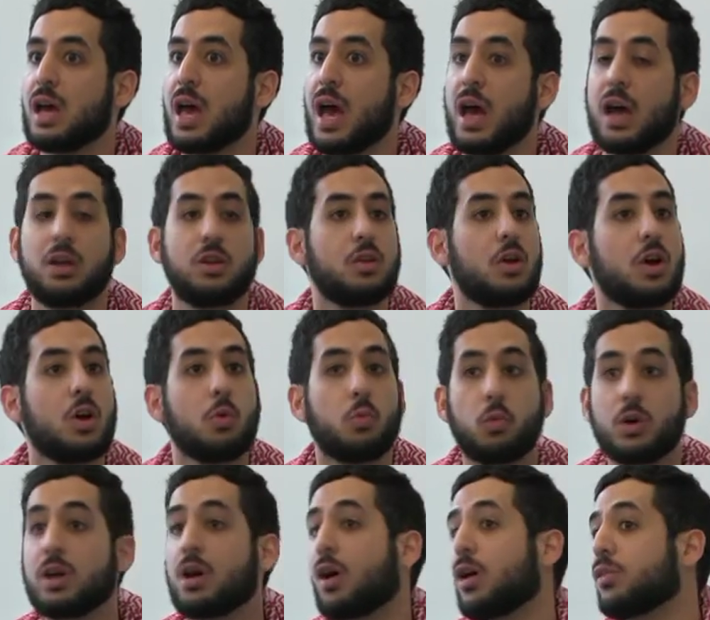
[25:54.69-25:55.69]
And
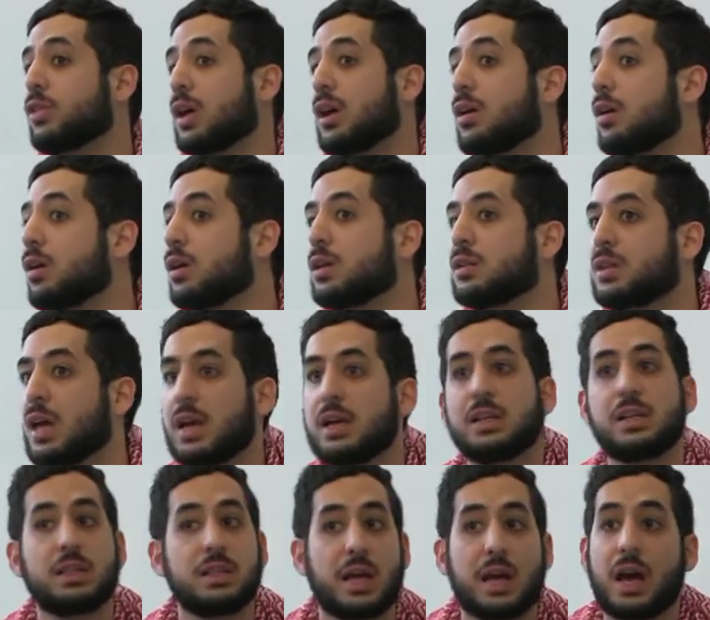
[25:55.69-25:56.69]
we are there day
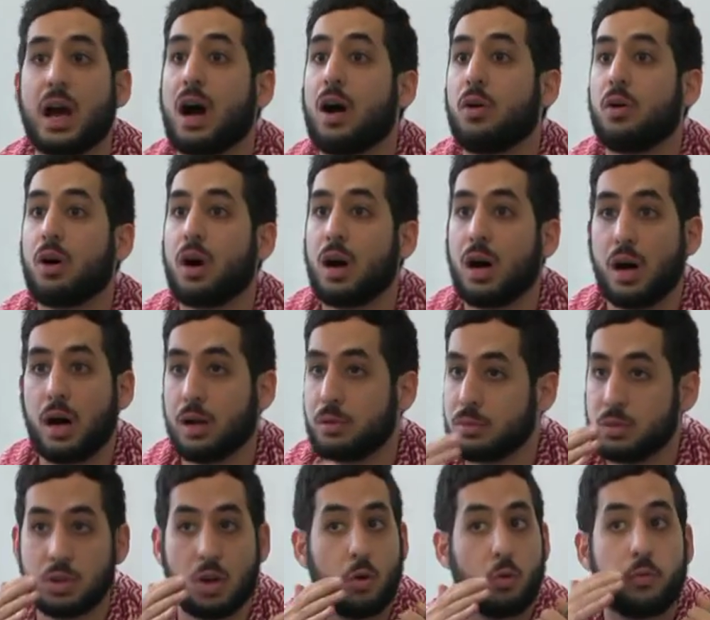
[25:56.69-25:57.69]
in and day out,
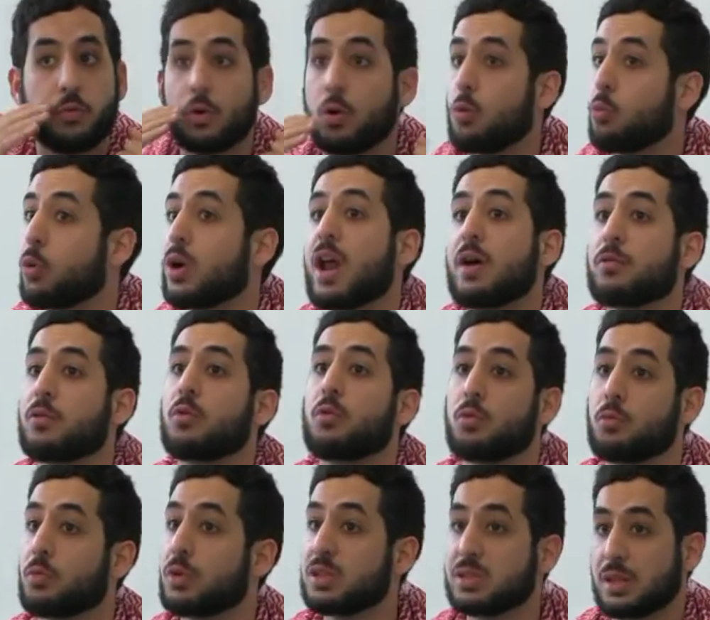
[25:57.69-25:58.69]
for whatever
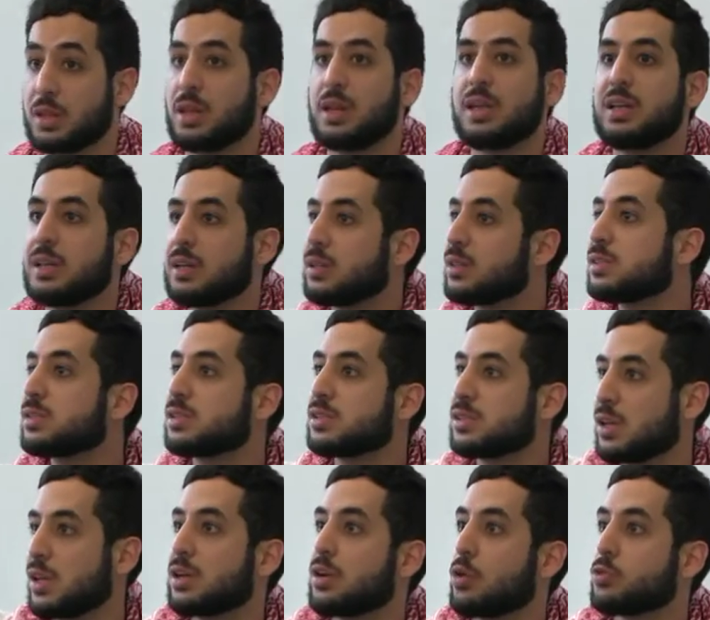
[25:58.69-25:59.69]
reason they need. And
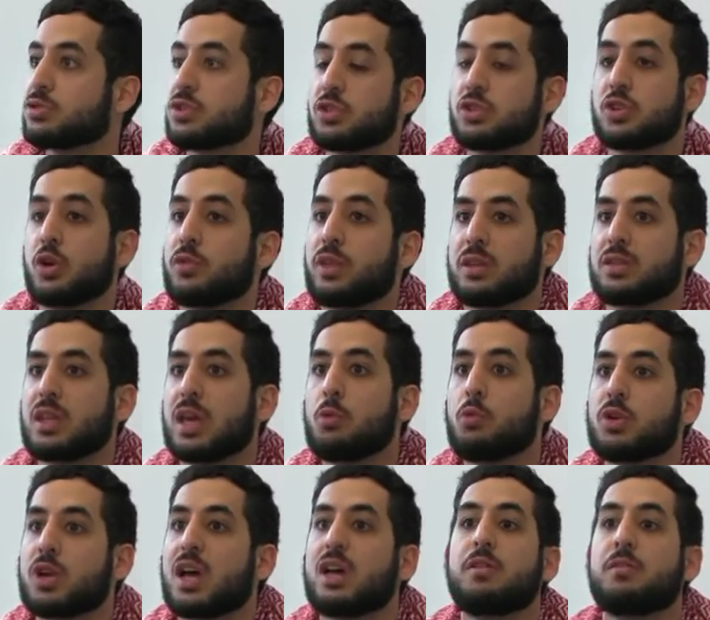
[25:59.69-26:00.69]
it goes to show that they
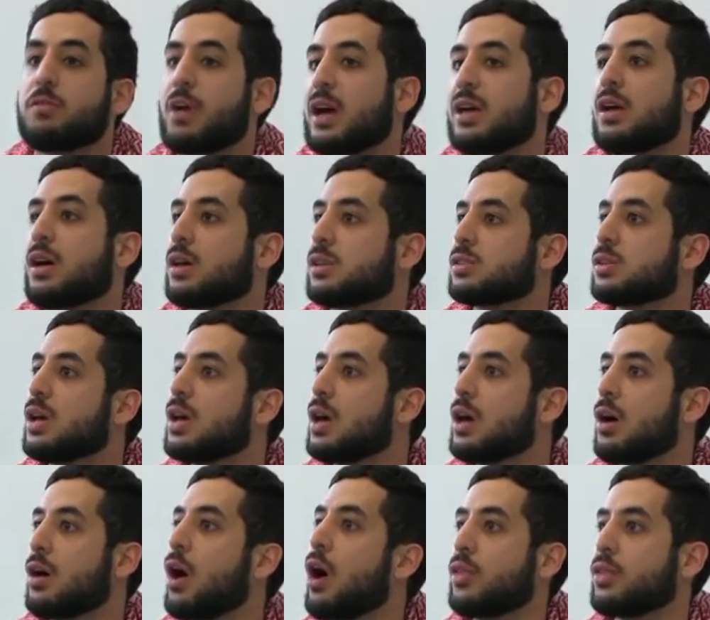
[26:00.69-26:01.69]
would invite us
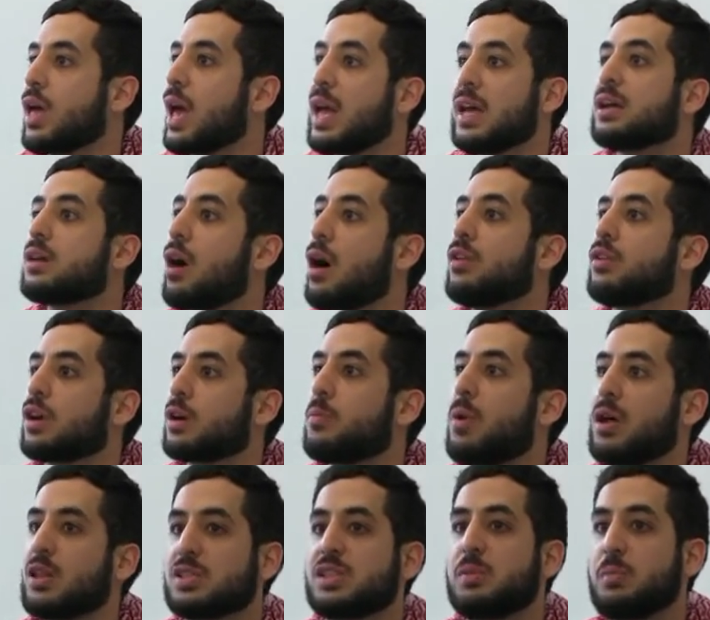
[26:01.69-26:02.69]
on the hate conduct
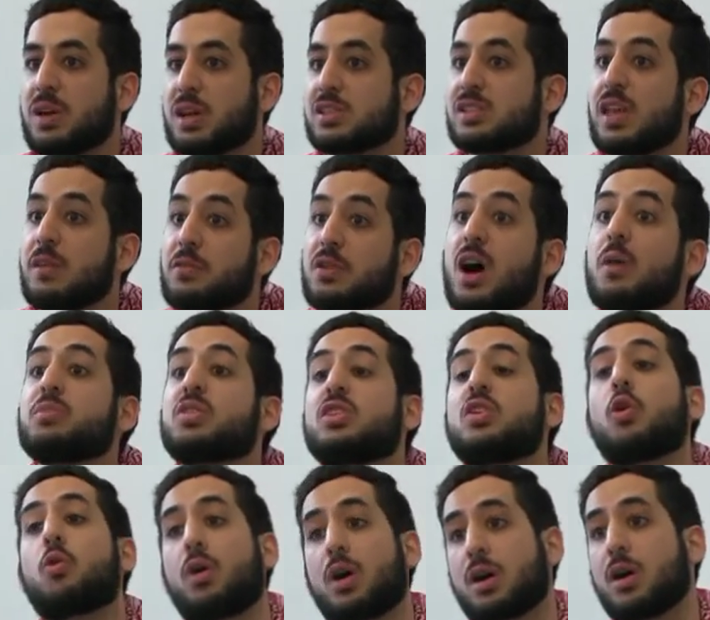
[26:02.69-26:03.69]
policy because they've come to
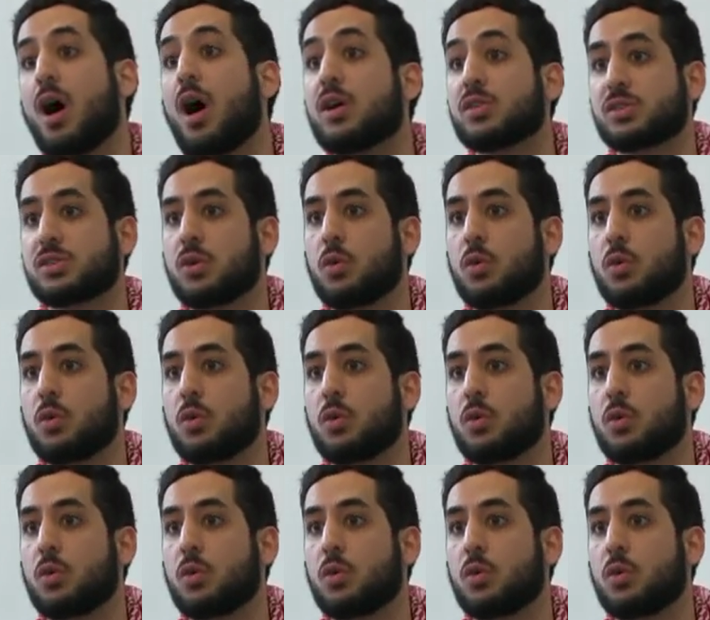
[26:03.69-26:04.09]
know our cause